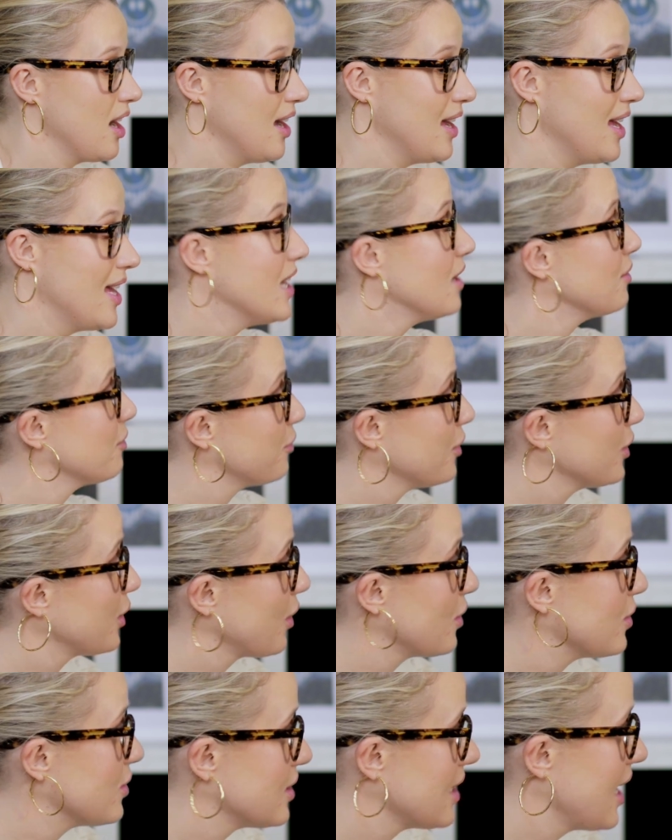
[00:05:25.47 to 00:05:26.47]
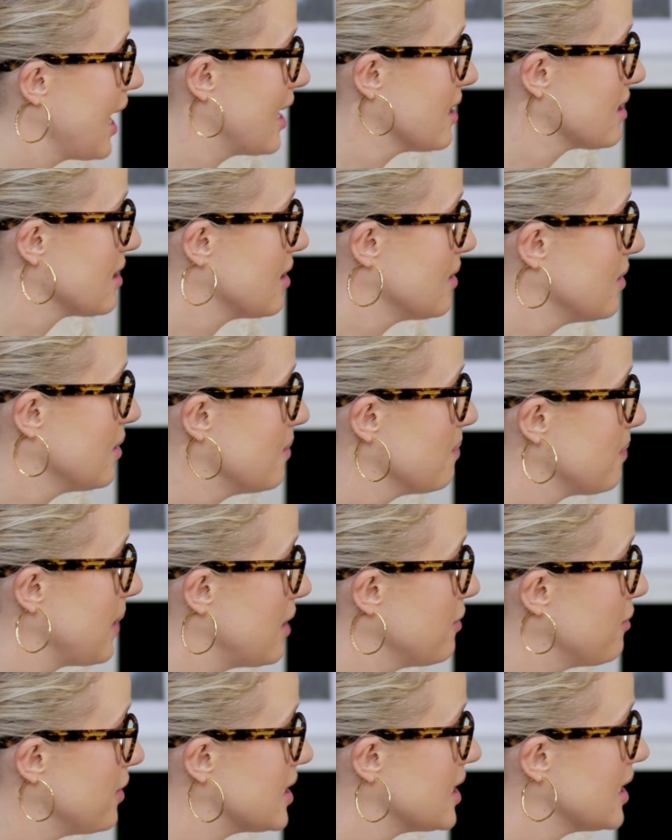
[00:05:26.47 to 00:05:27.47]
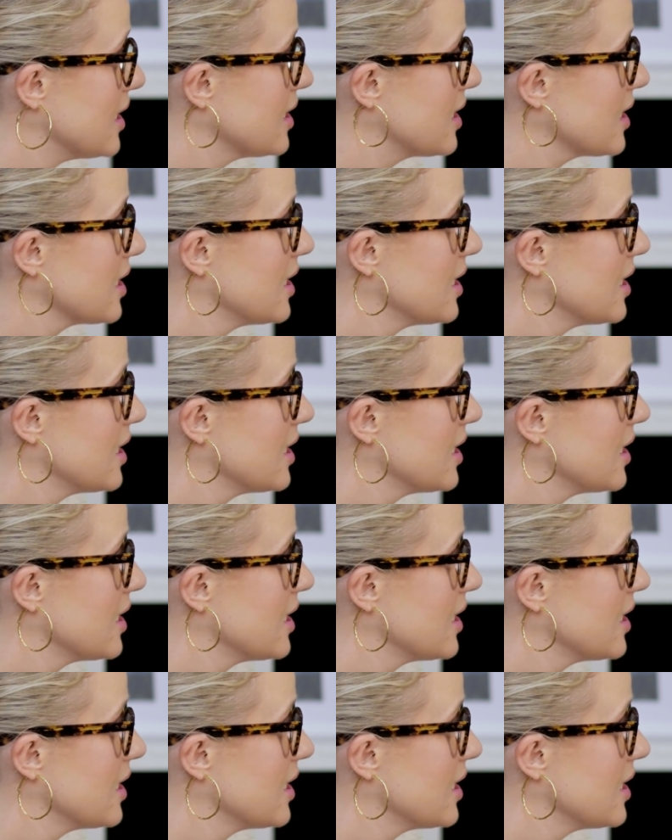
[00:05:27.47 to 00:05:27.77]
it for those it hasn't benefited,